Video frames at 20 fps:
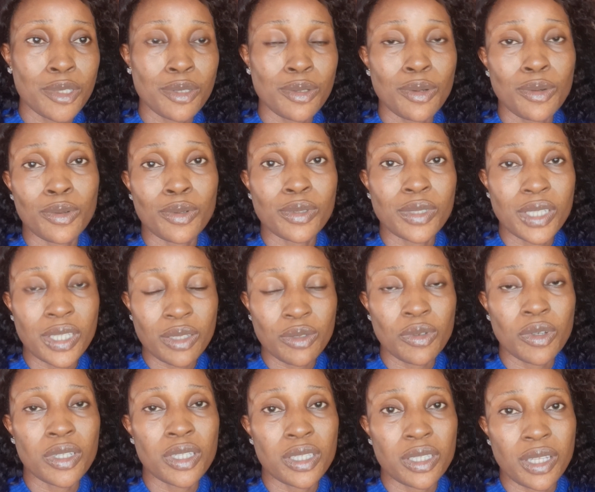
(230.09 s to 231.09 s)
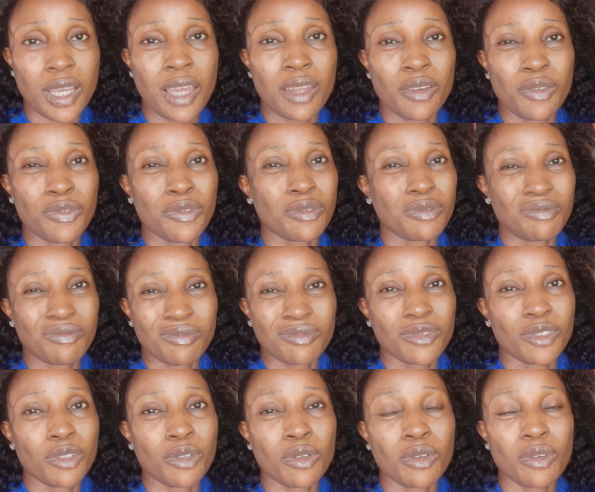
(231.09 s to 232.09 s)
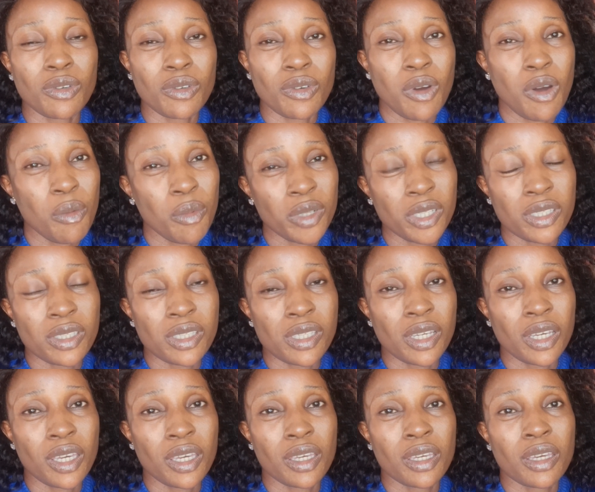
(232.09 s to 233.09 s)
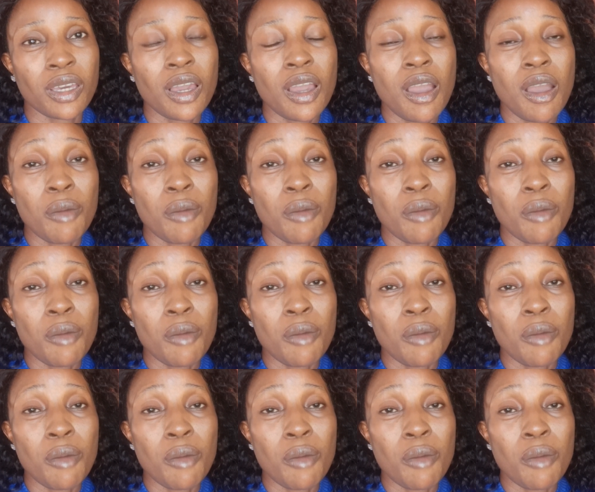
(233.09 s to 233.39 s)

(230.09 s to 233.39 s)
So this one is kind of common in Turkey.